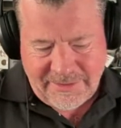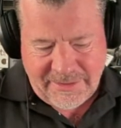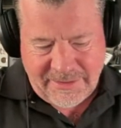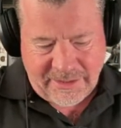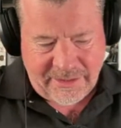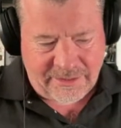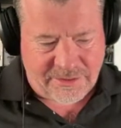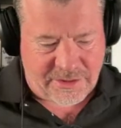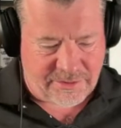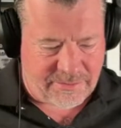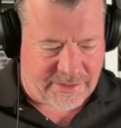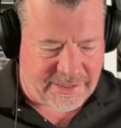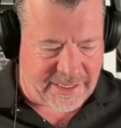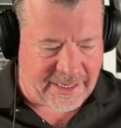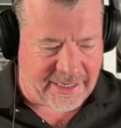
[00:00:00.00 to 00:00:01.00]
Got to go see
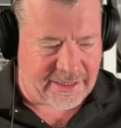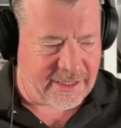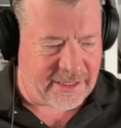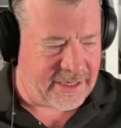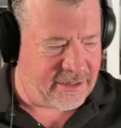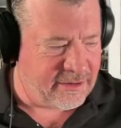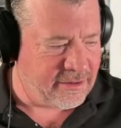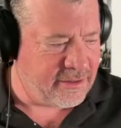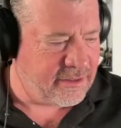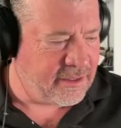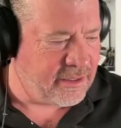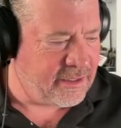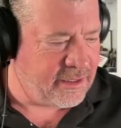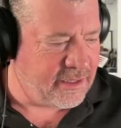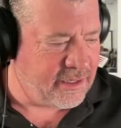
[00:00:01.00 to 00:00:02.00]
my dad later
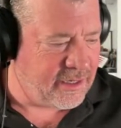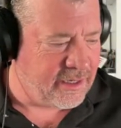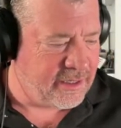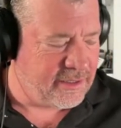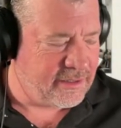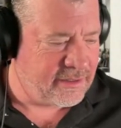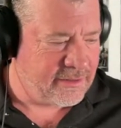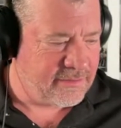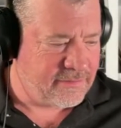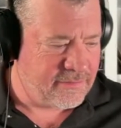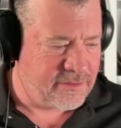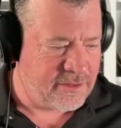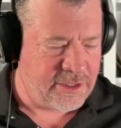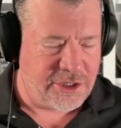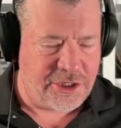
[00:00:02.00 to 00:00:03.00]
and
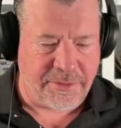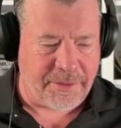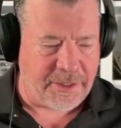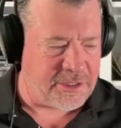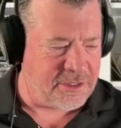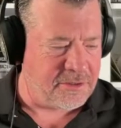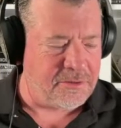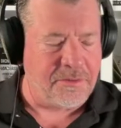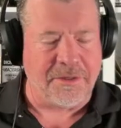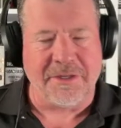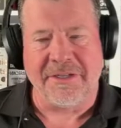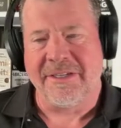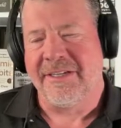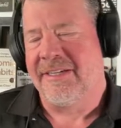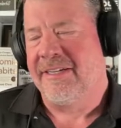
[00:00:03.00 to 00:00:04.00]
see Jimmy too.
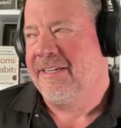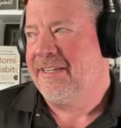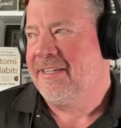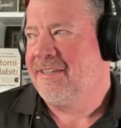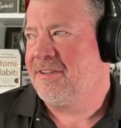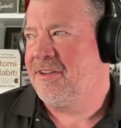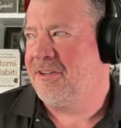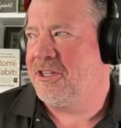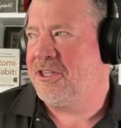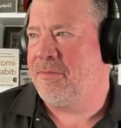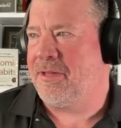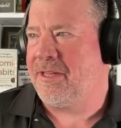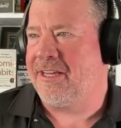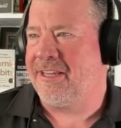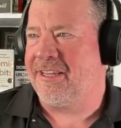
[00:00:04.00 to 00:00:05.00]
And saw
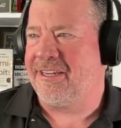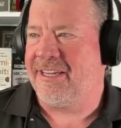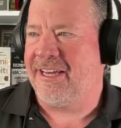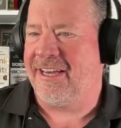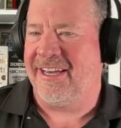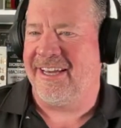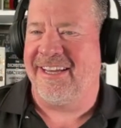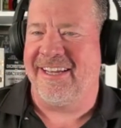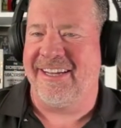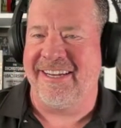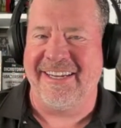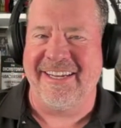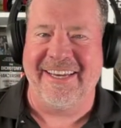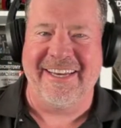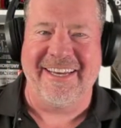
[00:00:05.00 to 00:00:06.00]
Jimmy the other day
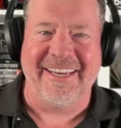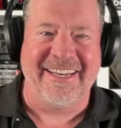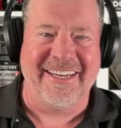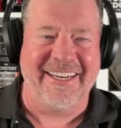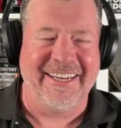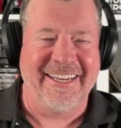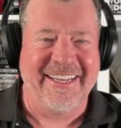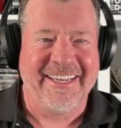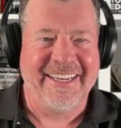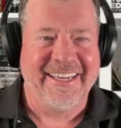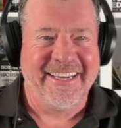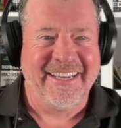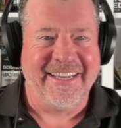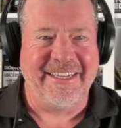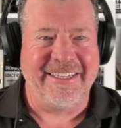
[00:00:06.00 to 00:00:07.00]
and
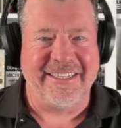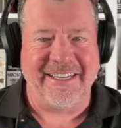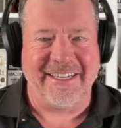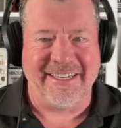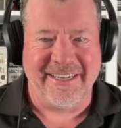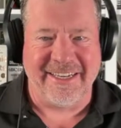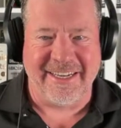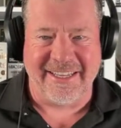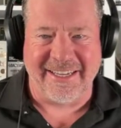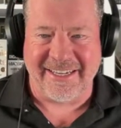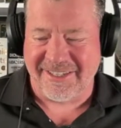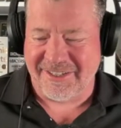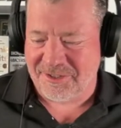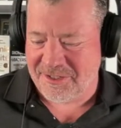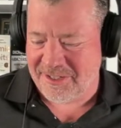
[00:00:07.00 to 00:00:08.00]
he said, I think I
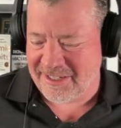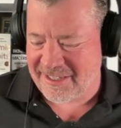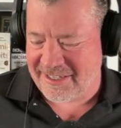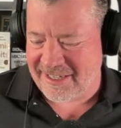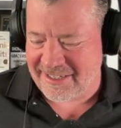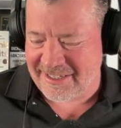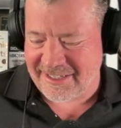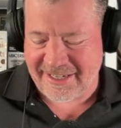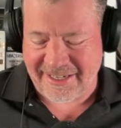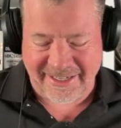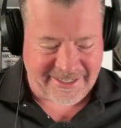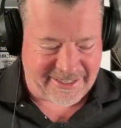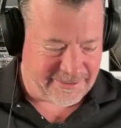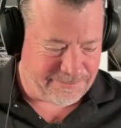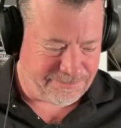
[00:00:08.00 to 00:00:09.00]
told you this yesterday. He
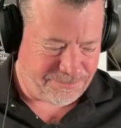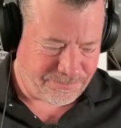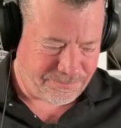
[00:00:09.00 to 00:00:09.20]
said,